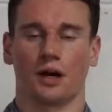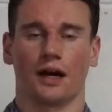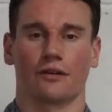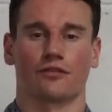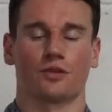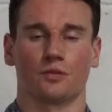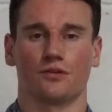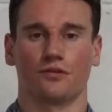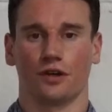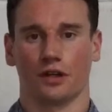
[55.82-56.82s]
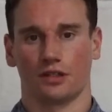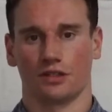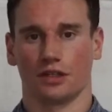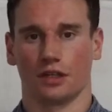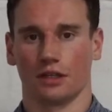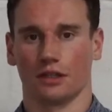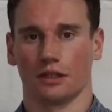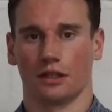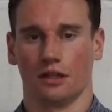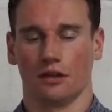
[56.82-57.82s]
back from the midfoot to your heel,
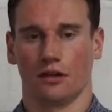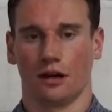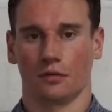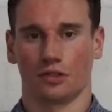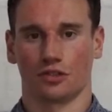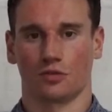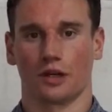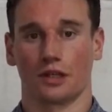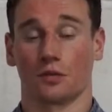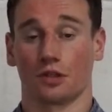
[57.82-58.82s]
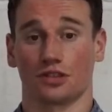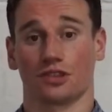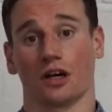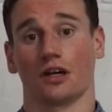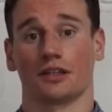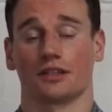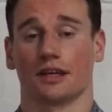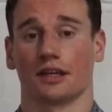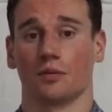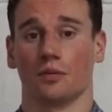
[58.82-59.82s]
all right, which is where you want to start your
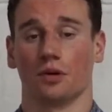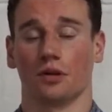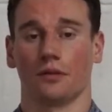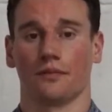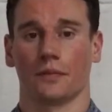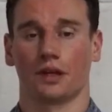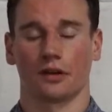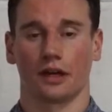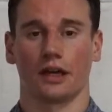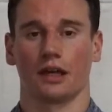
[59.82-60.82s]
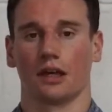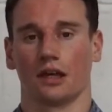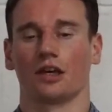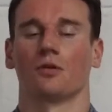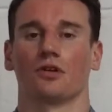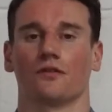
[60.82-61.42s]
second pull. Okay, you want